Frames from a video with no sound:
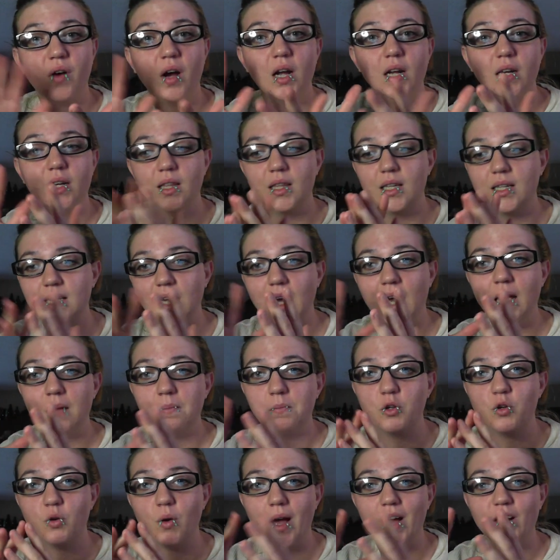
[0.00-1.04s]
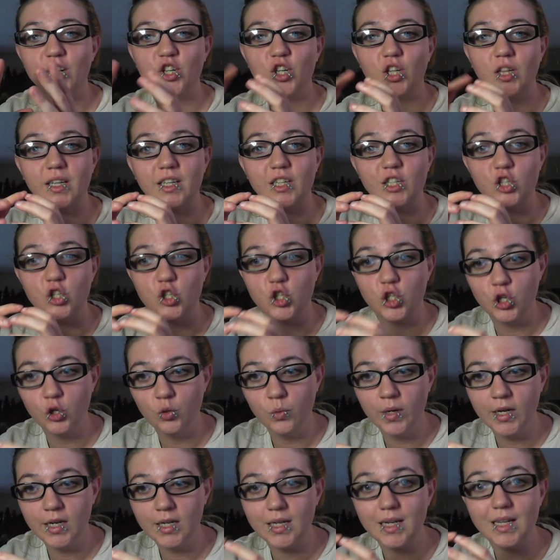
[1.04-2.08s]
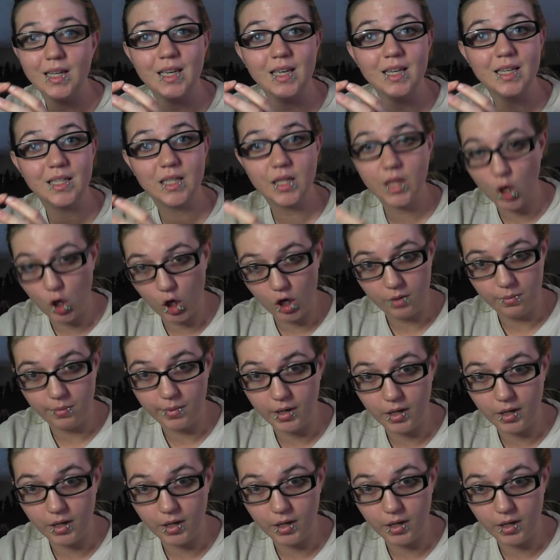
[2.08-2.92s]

the time to actually do it is the hard part.